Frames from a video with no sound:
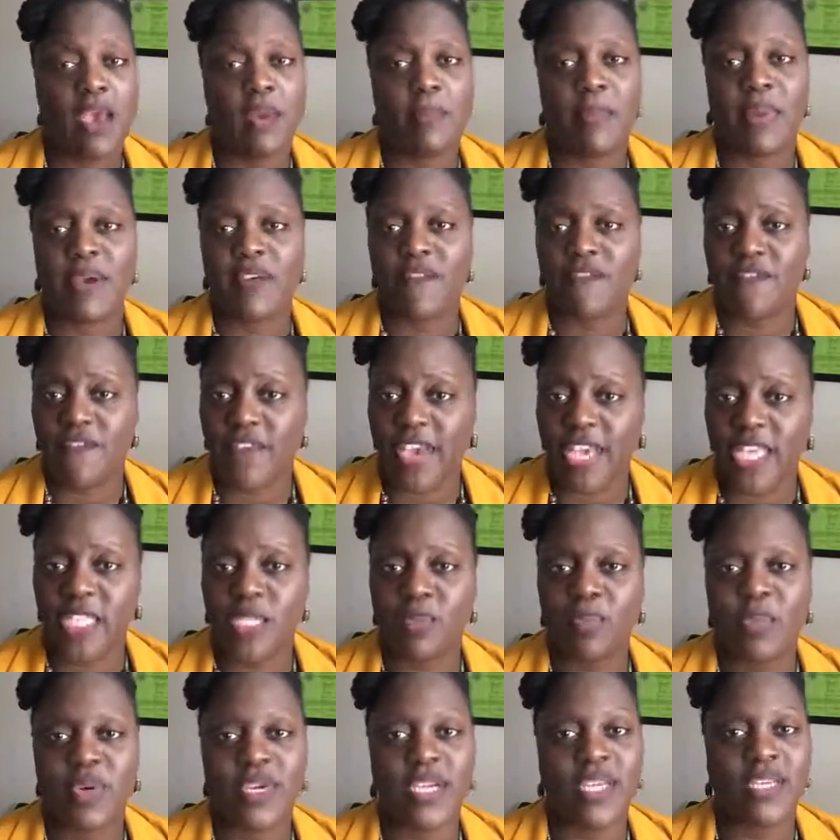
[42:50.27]
but
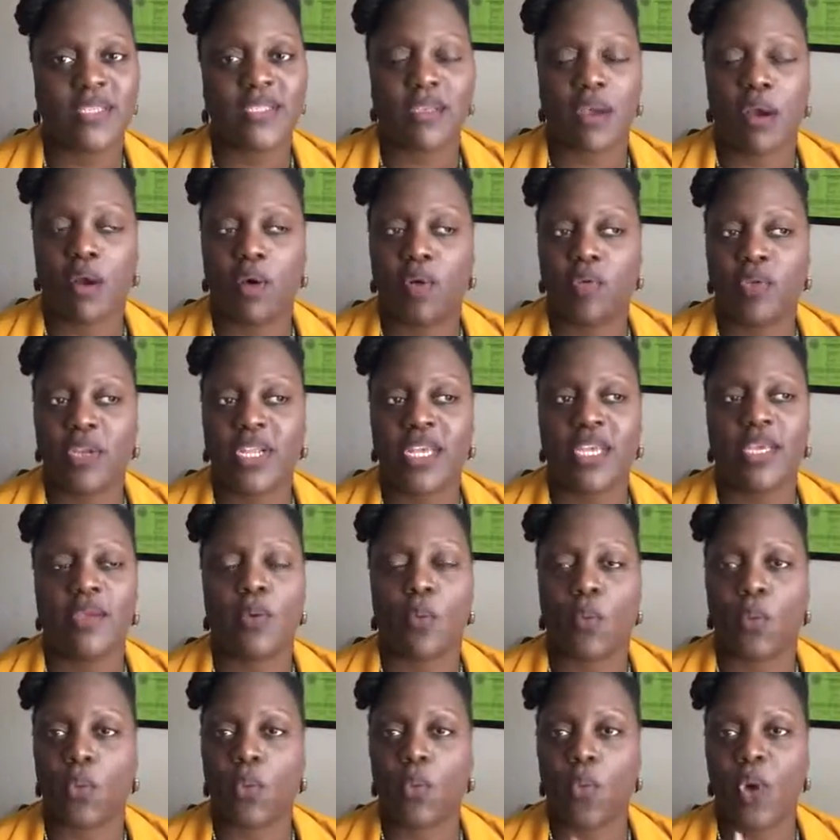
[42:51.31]
Facebook is only
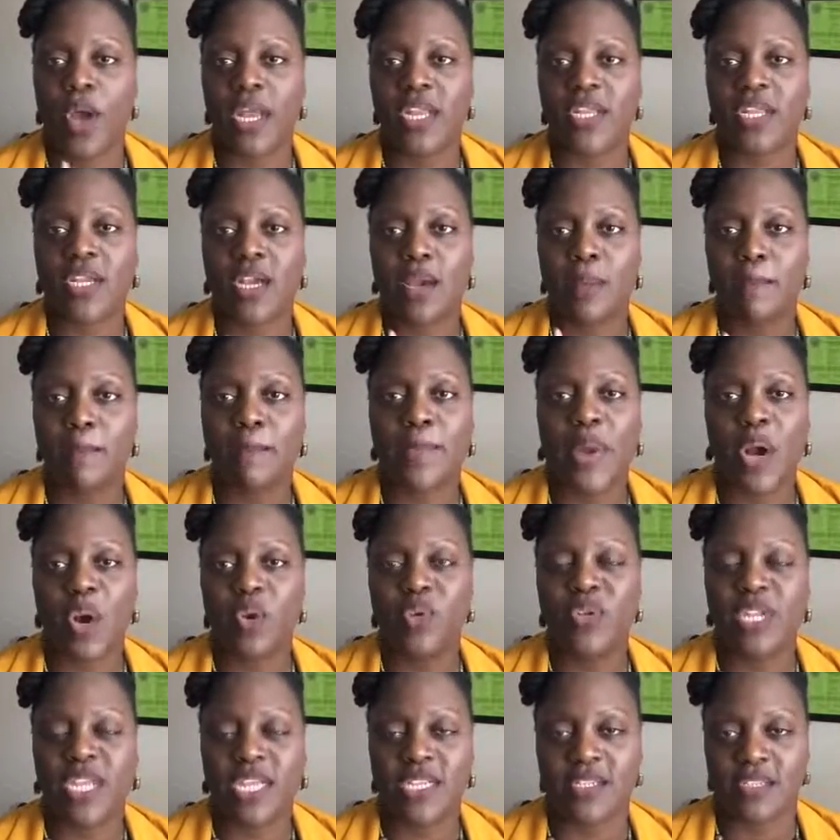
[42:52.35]
one
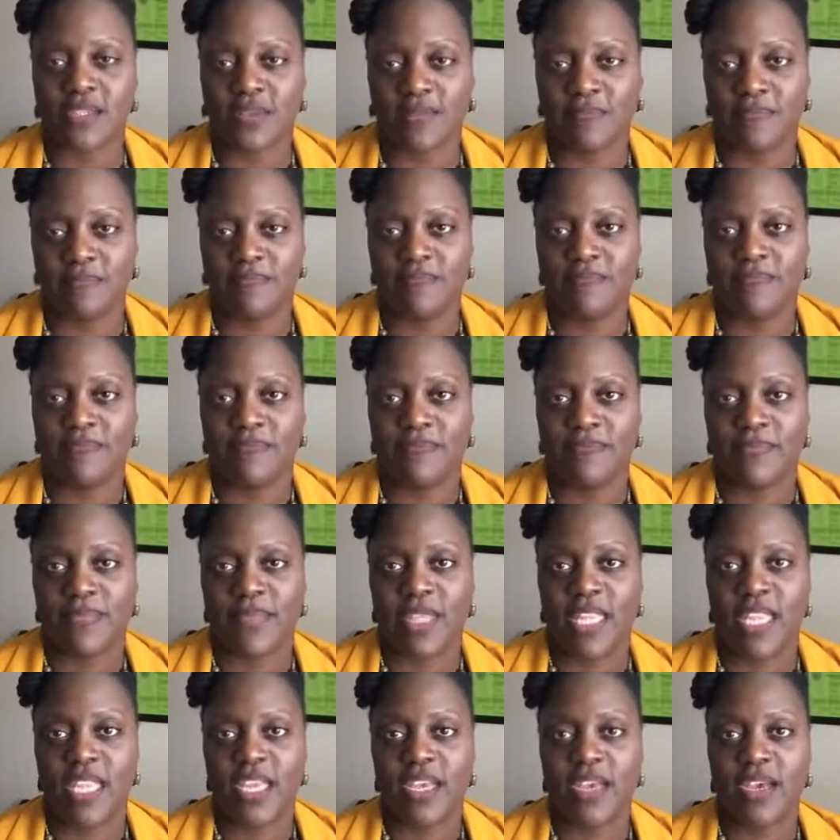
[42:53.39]
component
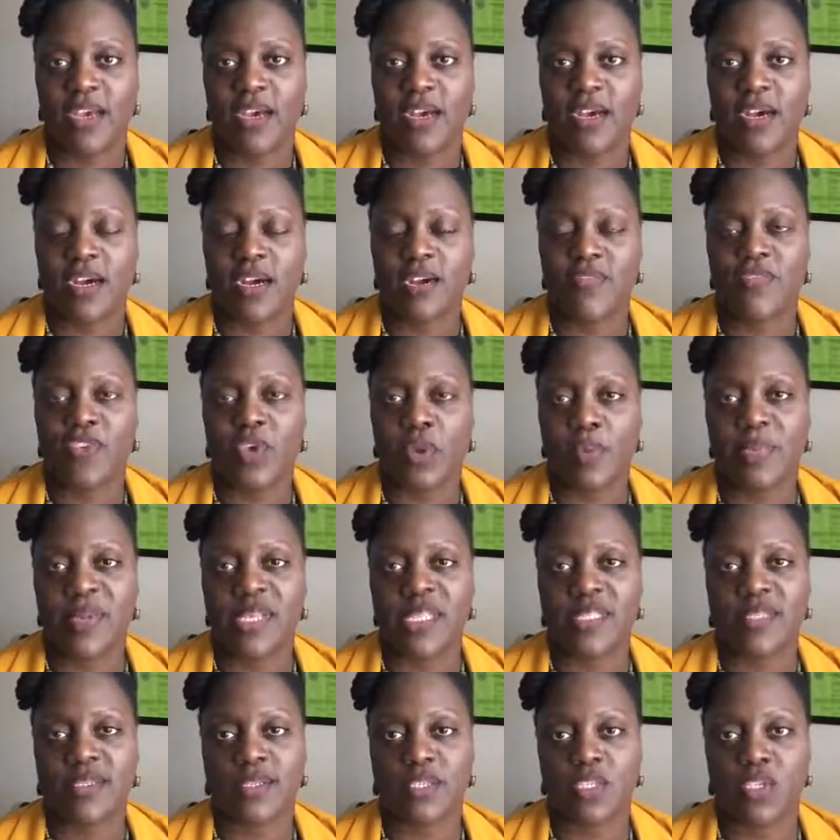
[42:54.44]
of your
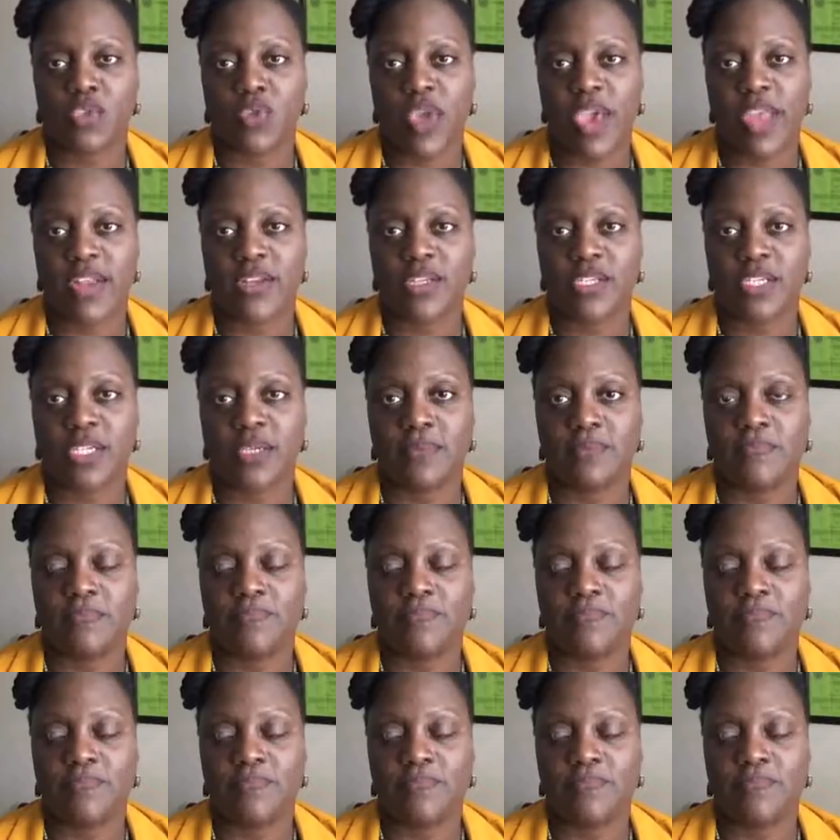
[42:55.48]
business strategy.